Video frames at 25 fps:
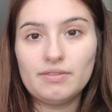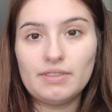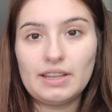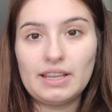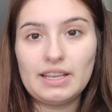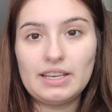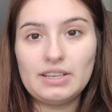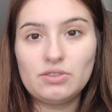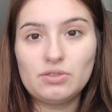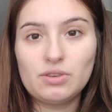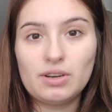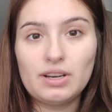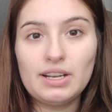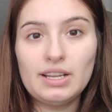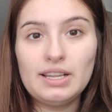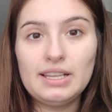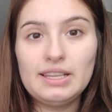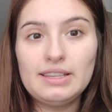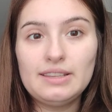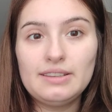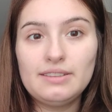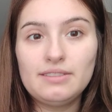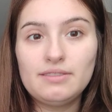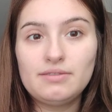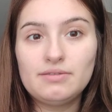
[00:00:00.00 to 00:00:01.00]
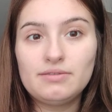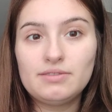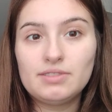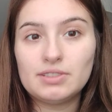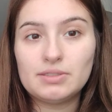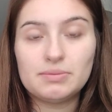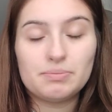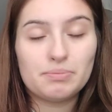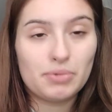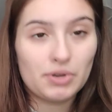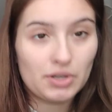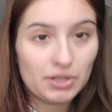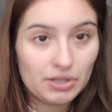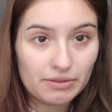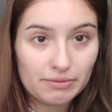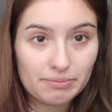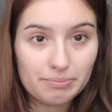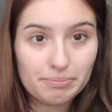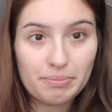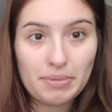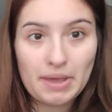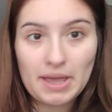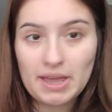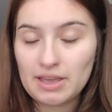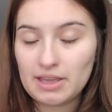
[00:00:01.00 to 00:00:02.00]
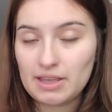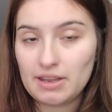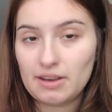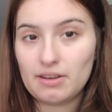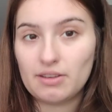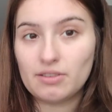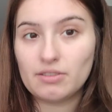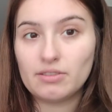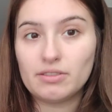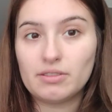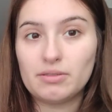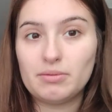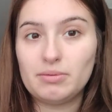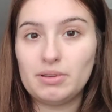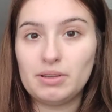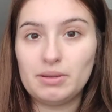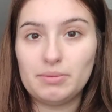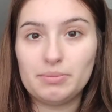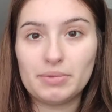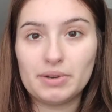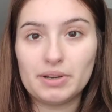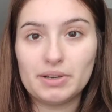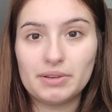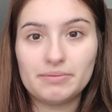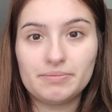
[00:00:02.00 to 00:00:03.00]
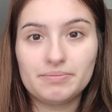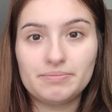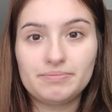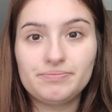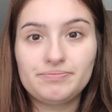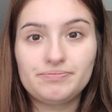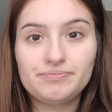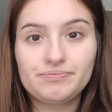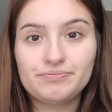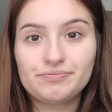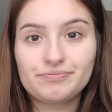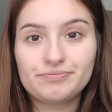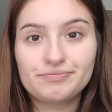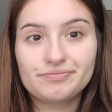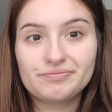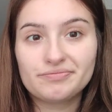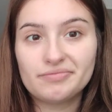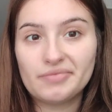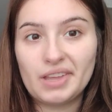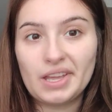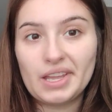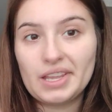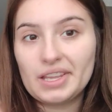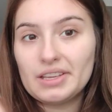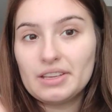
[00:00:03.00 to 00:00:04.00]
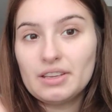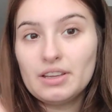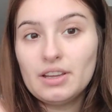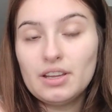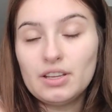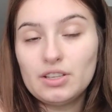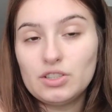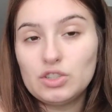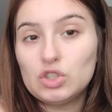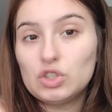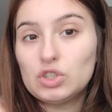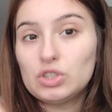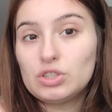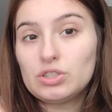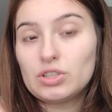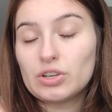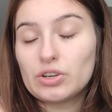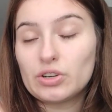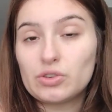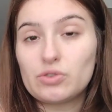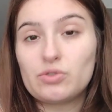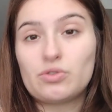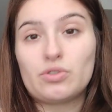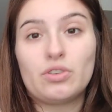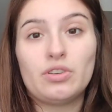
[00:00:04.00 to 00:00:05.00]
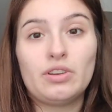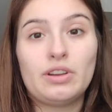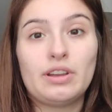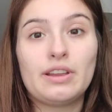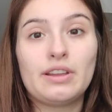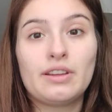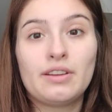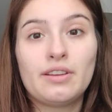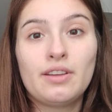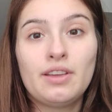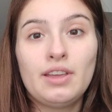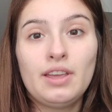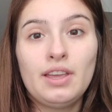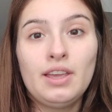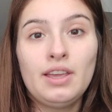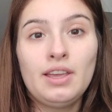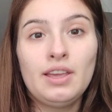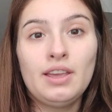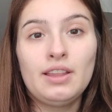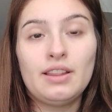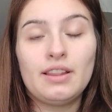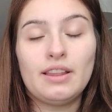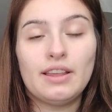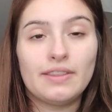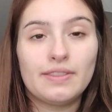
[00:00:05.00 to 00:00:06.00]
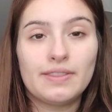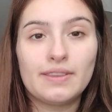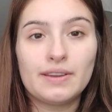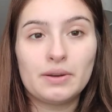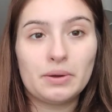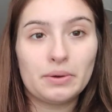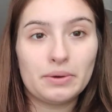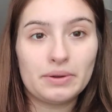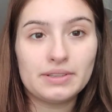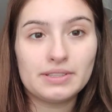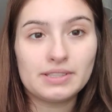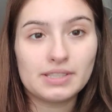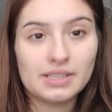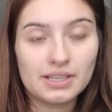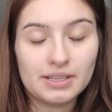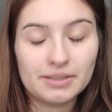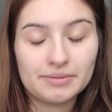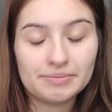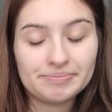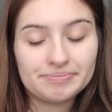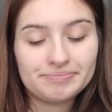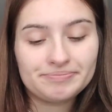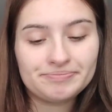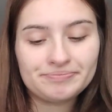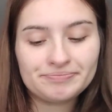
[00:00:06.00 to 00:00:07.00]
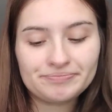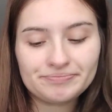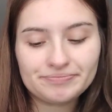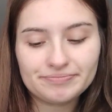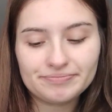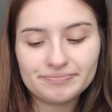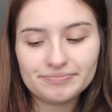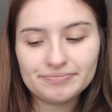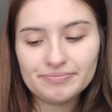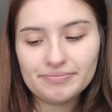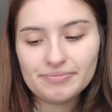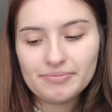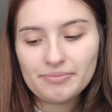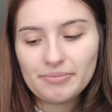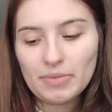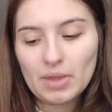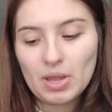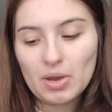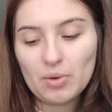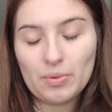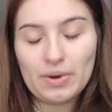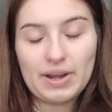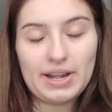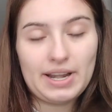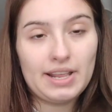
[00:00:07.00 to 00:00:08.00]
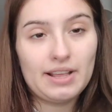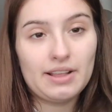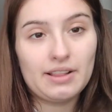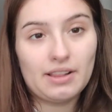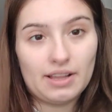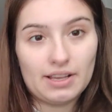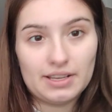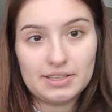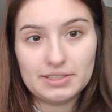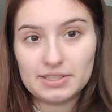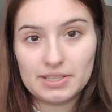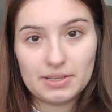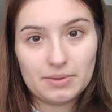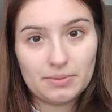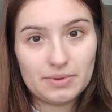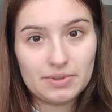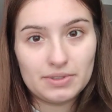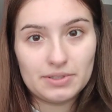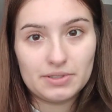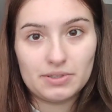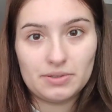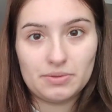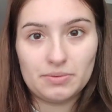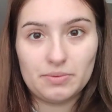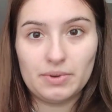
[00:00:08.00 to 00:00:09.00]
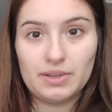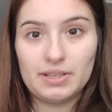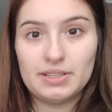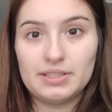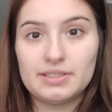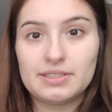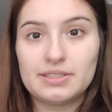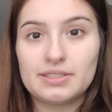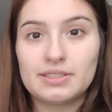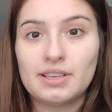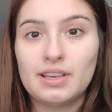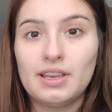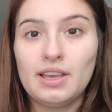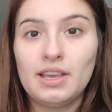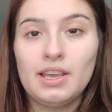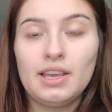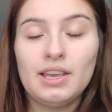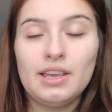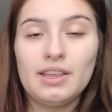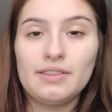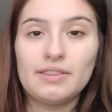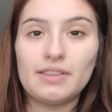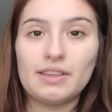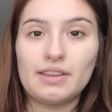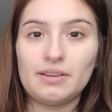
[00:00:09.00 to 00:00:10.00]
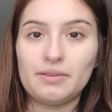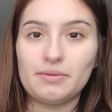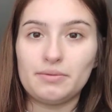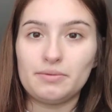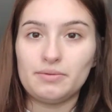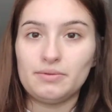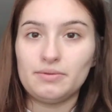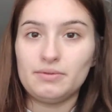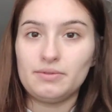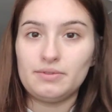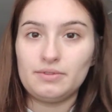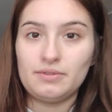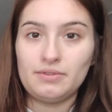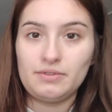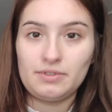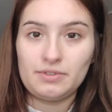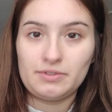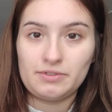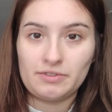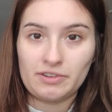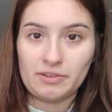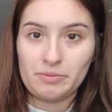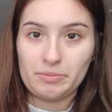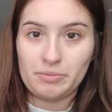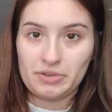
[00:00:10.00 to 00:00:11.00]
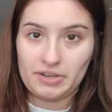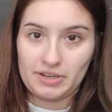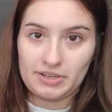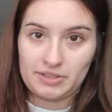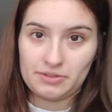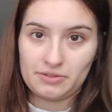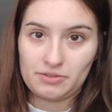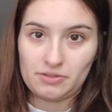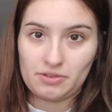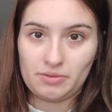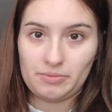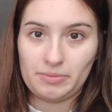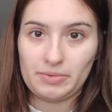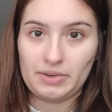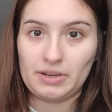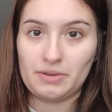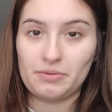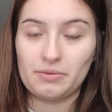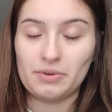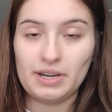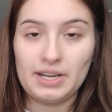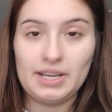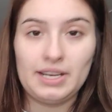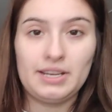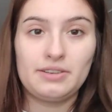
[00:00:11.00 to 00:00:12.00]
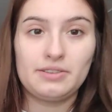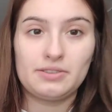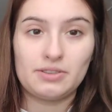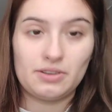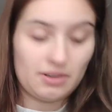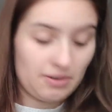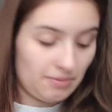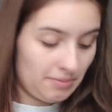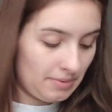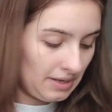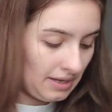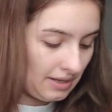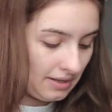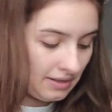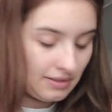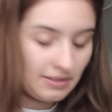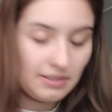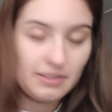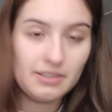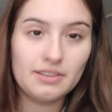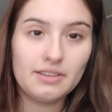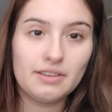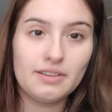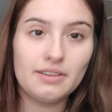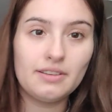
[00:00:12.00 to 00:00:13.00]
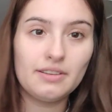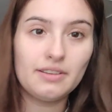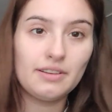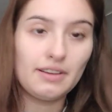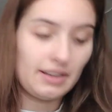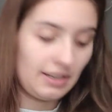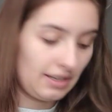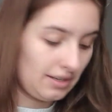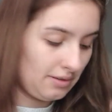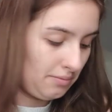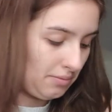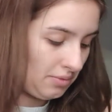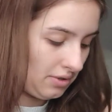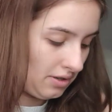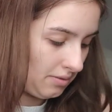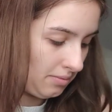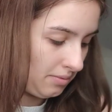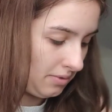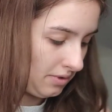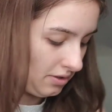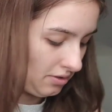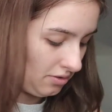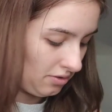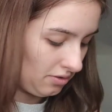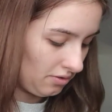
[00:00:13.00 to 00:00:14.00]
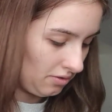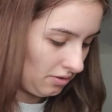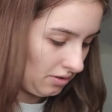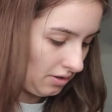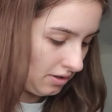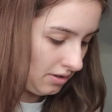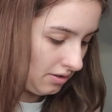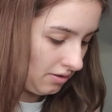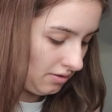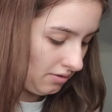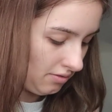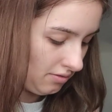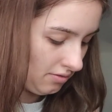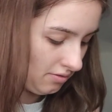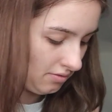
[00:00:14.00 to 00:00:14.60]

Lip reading: like try to just put your pen on the paper. Like just start drawing. Like there was a writing class I went to once that for brainstorming writing topics. I could probably show you